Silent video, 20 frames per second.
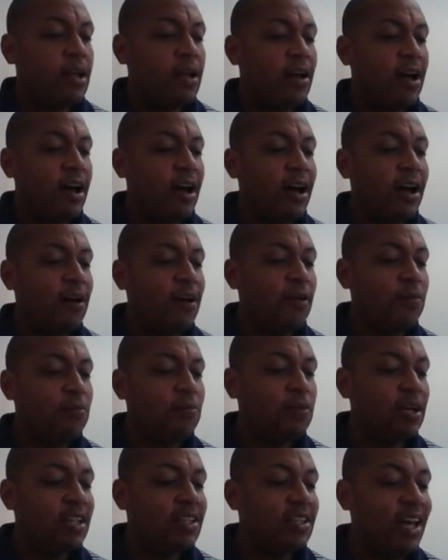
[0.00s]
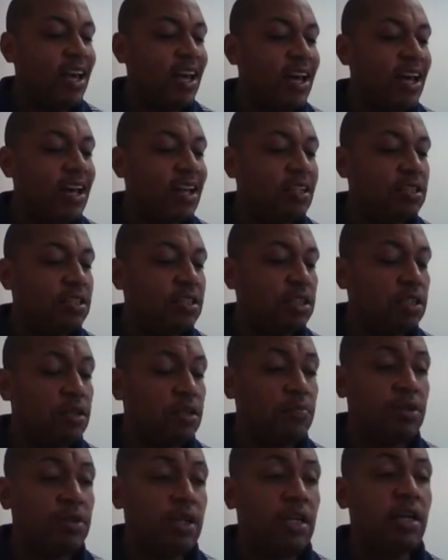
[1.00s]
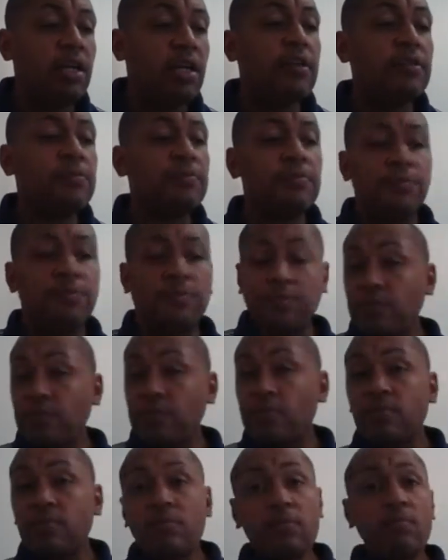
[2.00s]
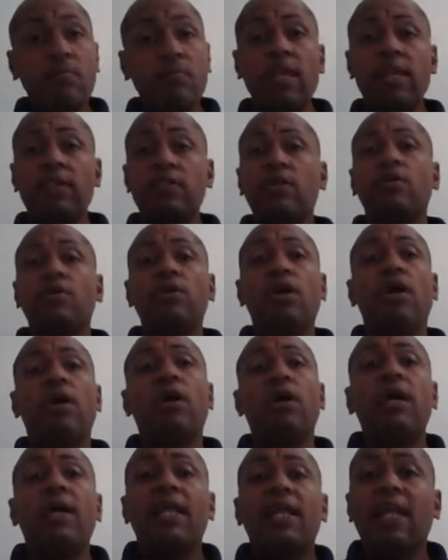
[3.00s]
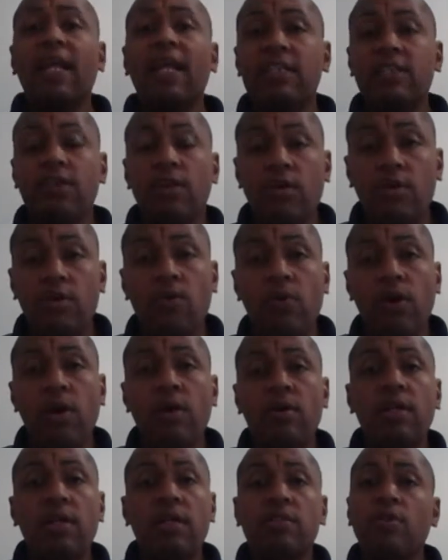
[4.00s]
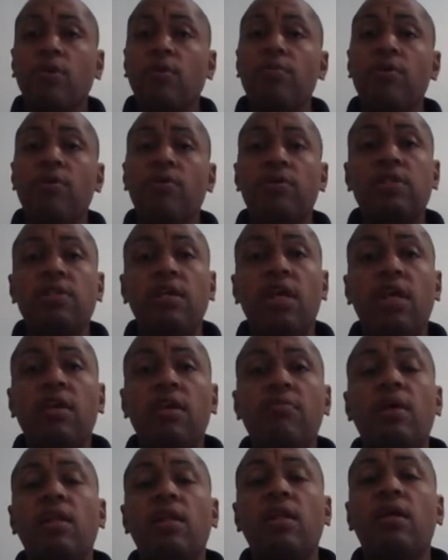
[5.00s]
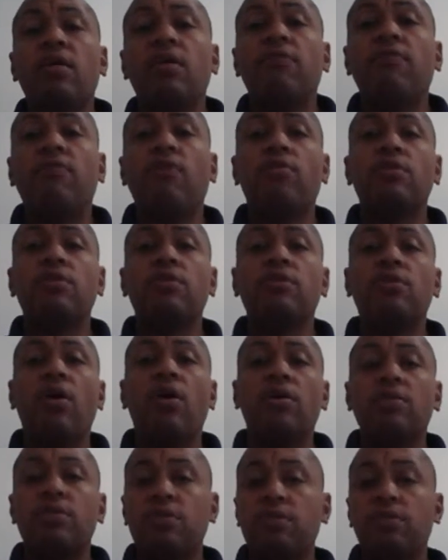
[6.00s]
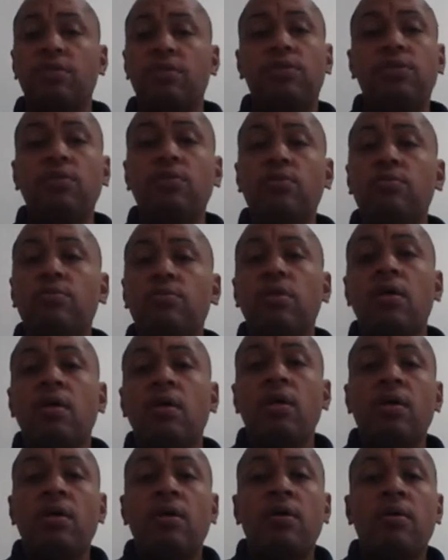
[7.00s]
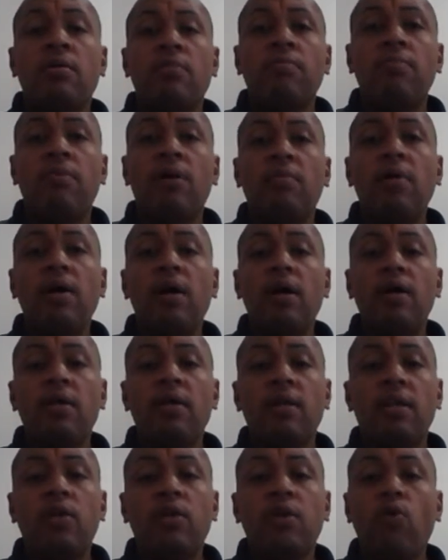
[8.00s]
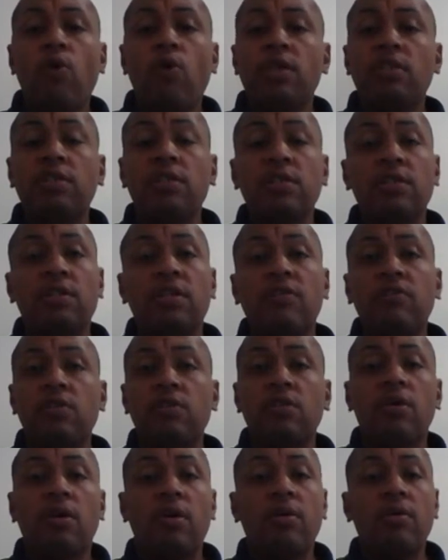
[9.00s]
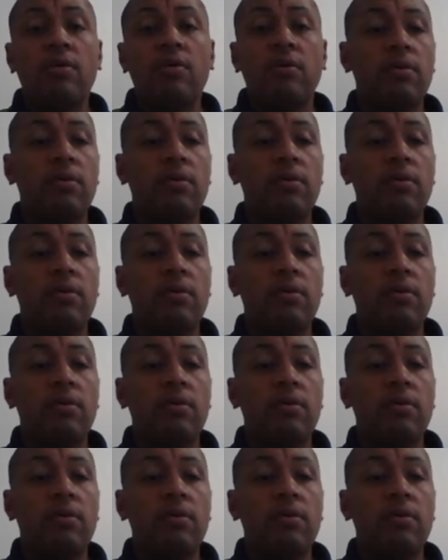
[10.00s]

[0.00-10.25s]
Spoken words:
But that should be it. So y'all, let's go to work, let's go build a team, and looking forward to talking to you soon. Bye bye. Any questions, give us a call.